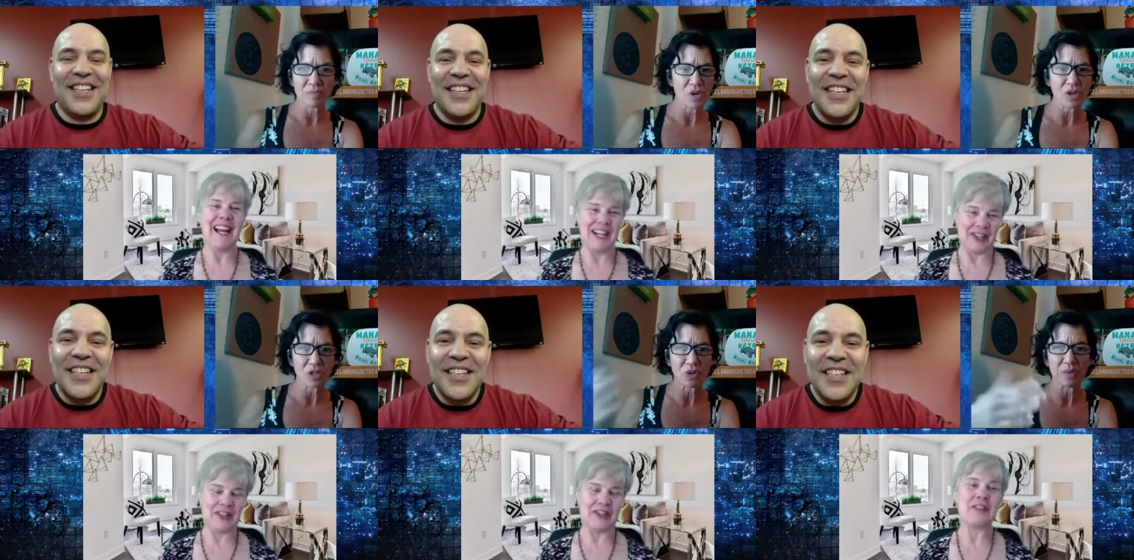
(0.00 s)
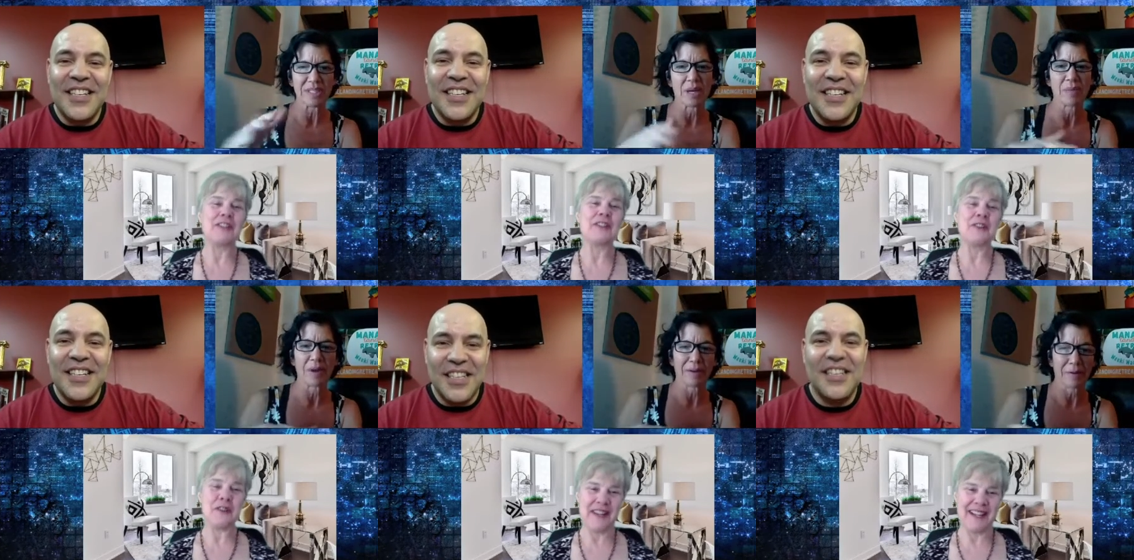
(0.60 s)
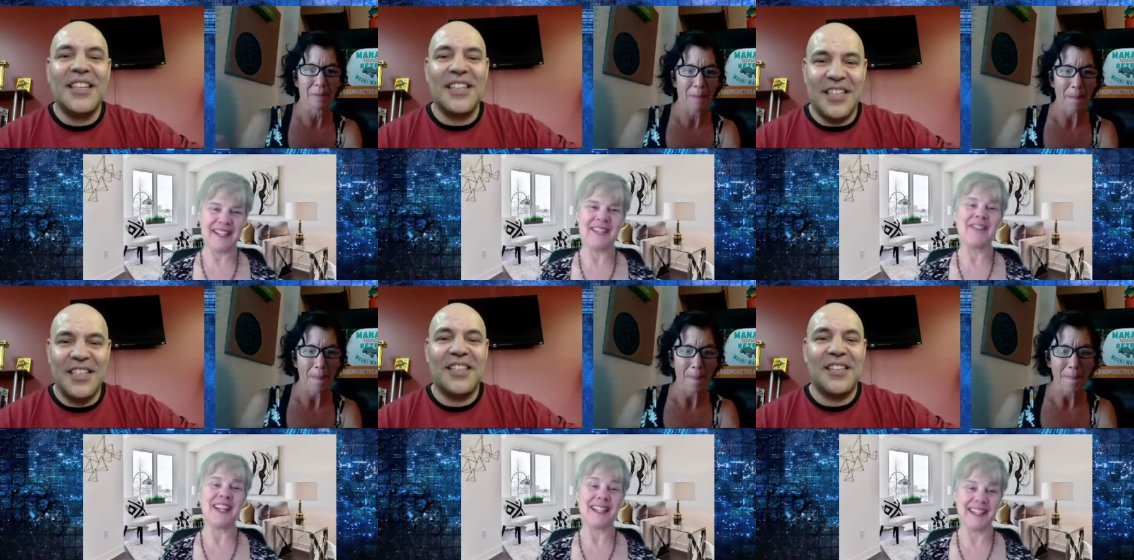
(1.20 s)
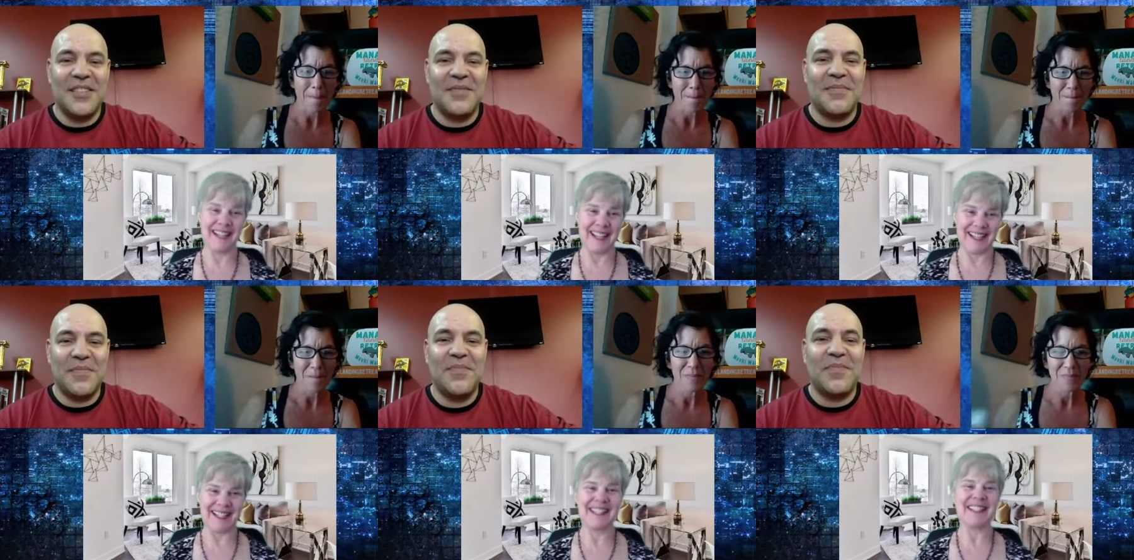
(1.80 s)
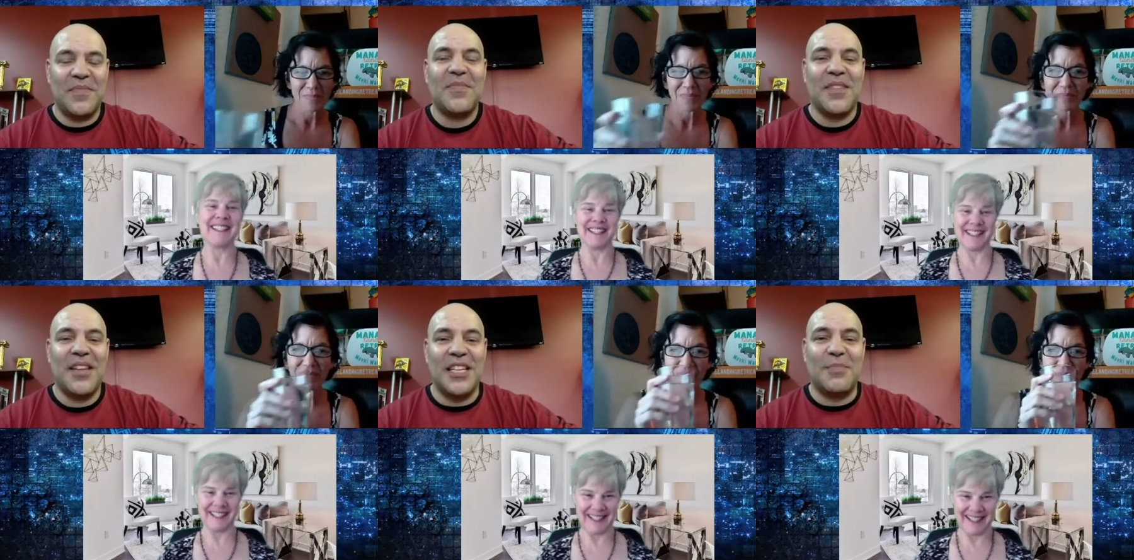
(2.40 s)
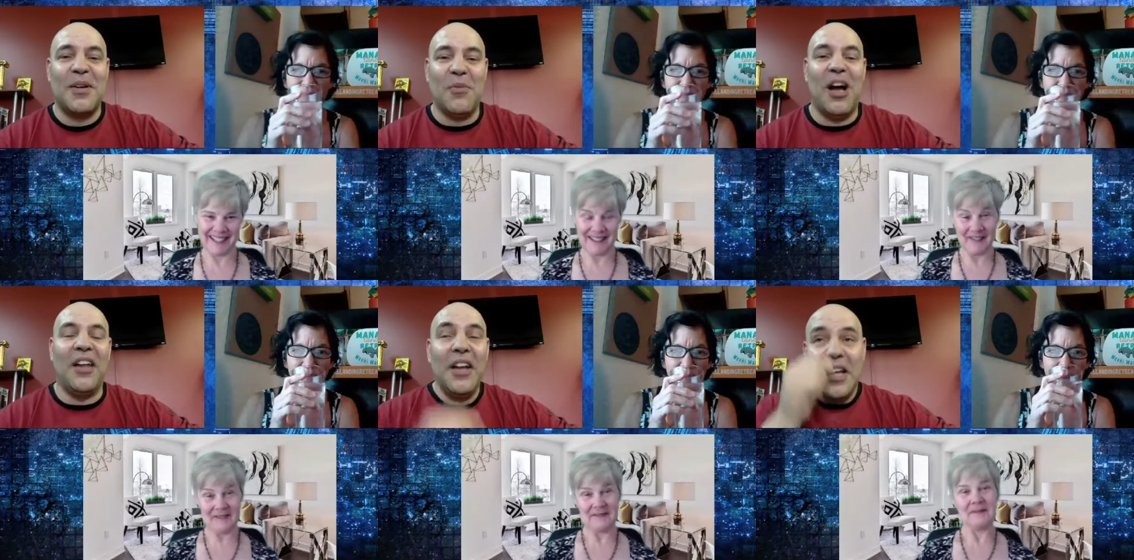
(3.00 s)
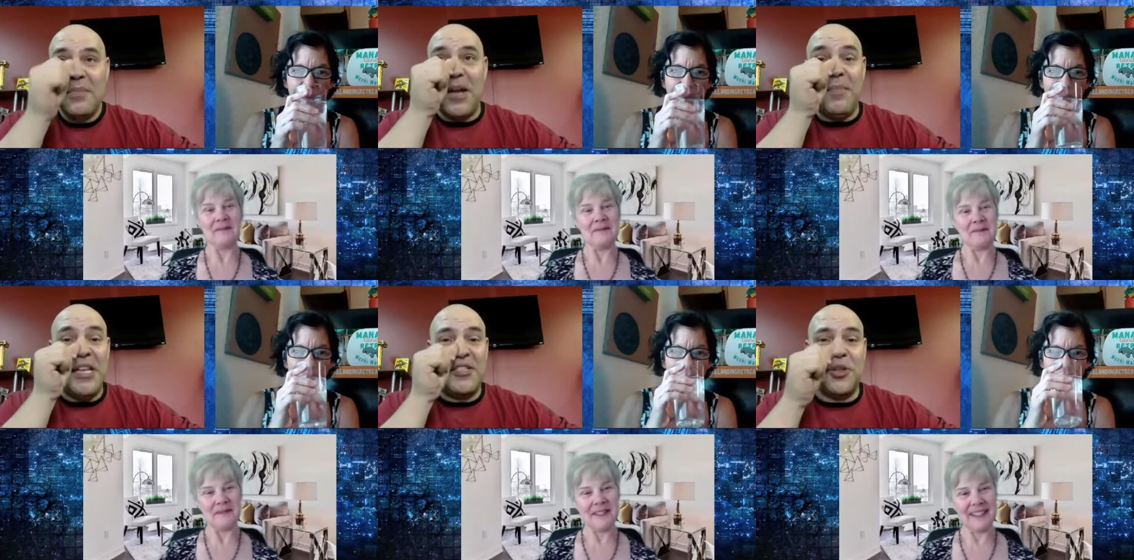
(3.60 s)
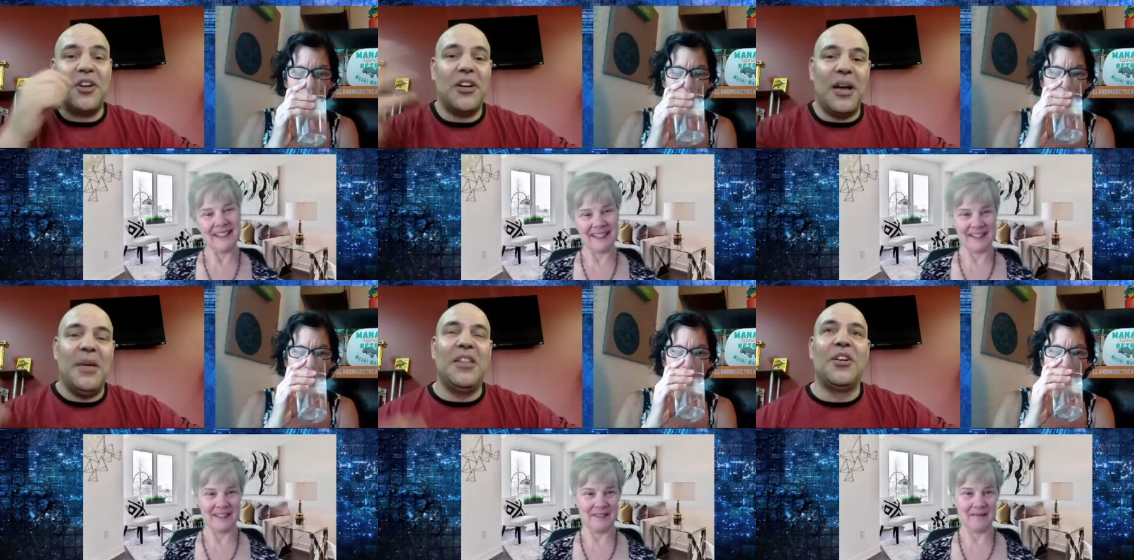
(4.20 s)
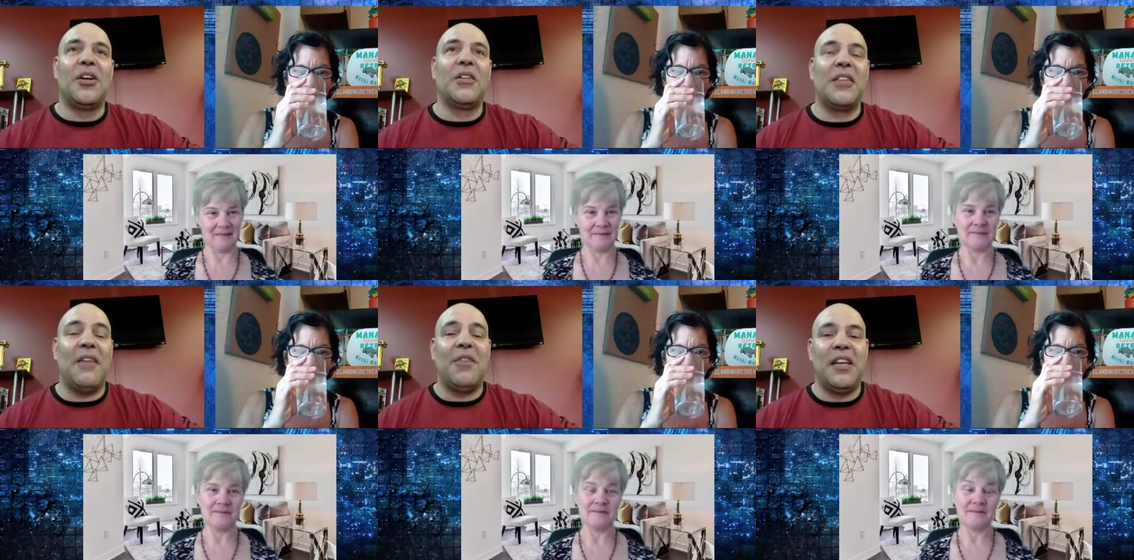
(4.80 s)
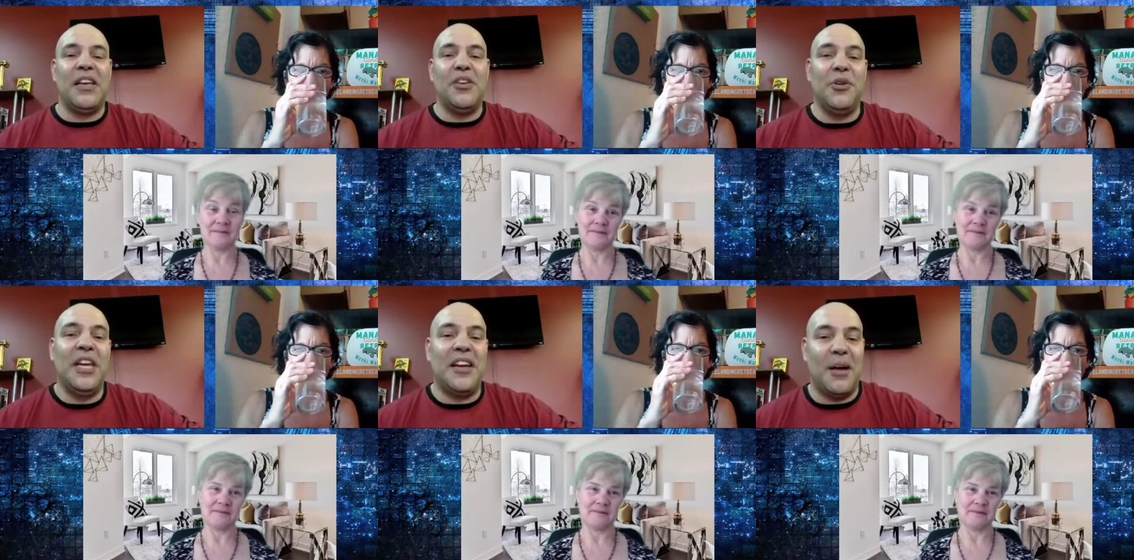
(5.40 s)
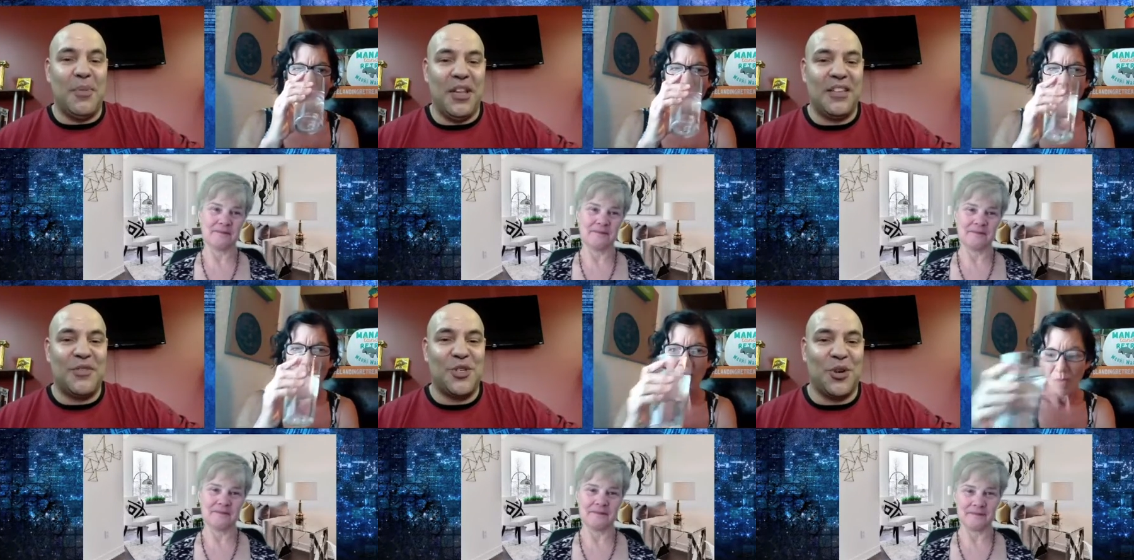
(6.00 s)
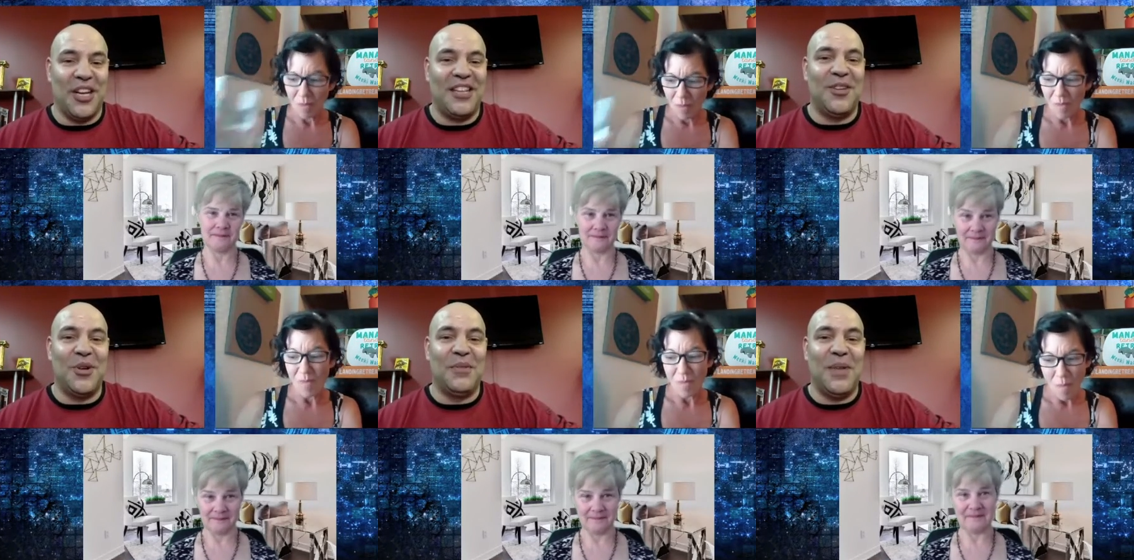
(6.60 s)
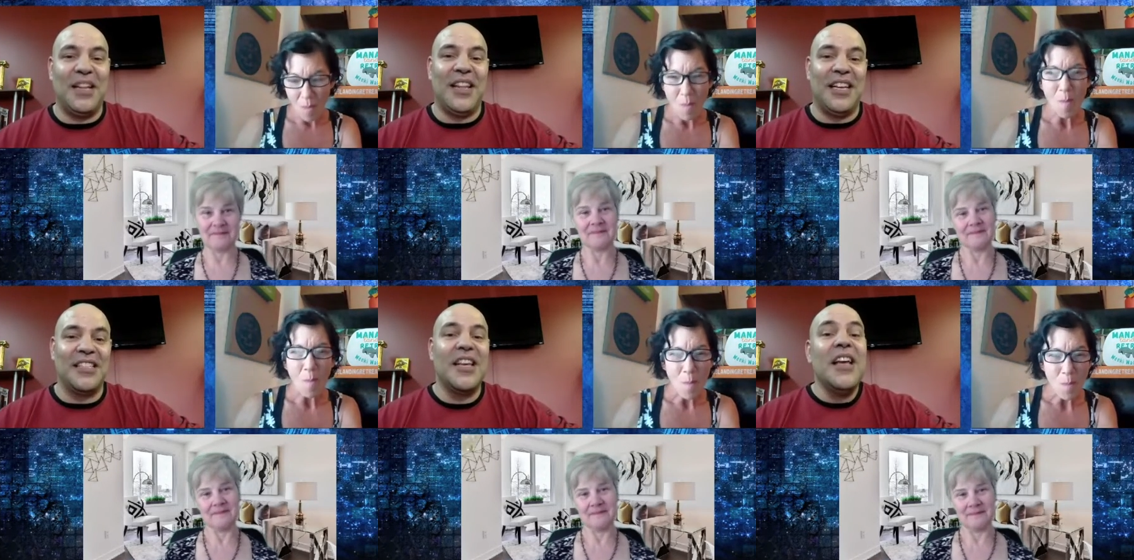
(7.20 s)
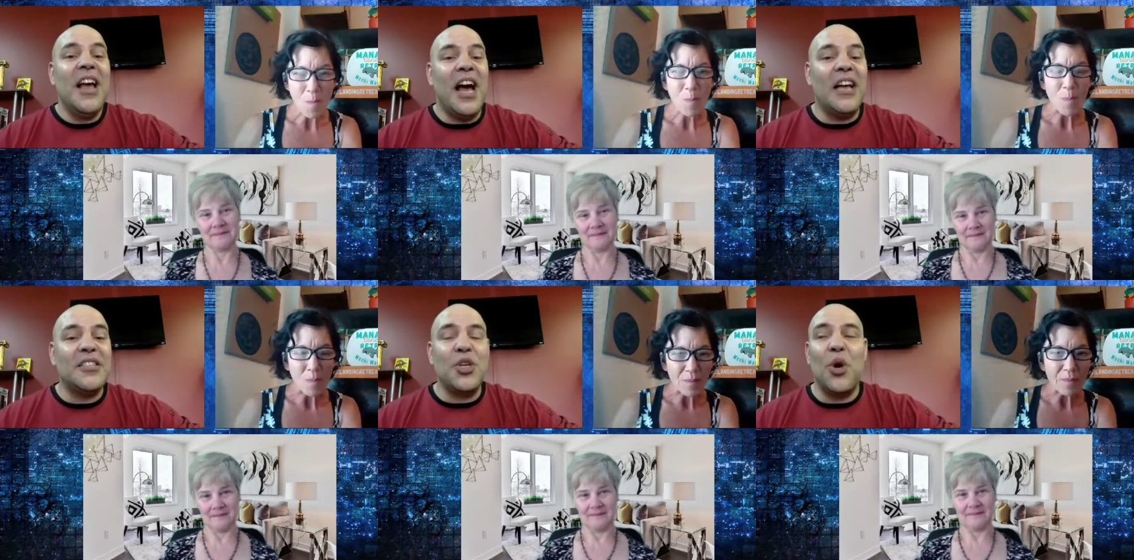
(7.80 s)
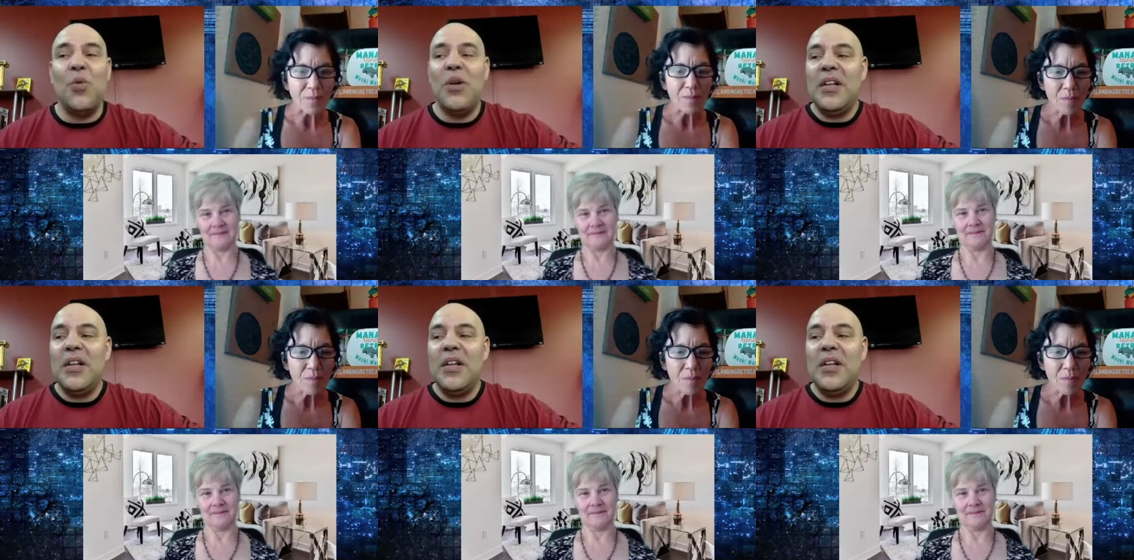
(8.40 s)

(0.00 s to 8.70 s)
Speaker 1: her, her story is amazing. Yes,
Speaker 2: yeah, it's pretty wild. But I mean, so they're I mean they're definitely a unique couple, that's for sure. Like doing big things. Uh, so